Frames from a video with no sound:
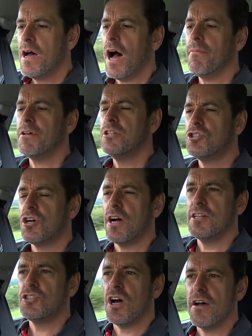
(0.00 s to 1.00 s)
I'm going to
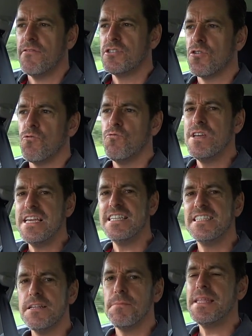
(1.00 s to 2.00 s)
try and drive as
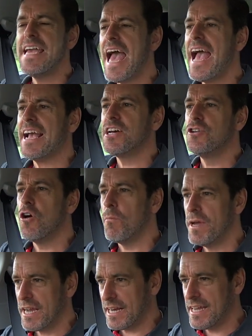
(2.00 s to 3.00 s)
reasonably
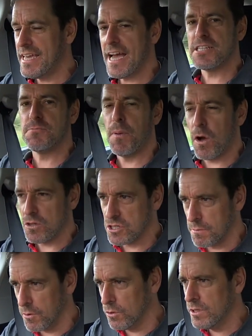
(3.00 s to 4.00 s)
economically as
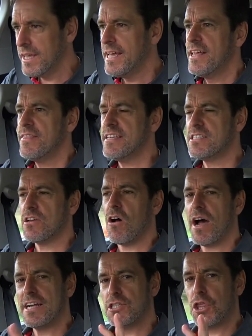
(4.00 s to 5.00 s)
possible. This car has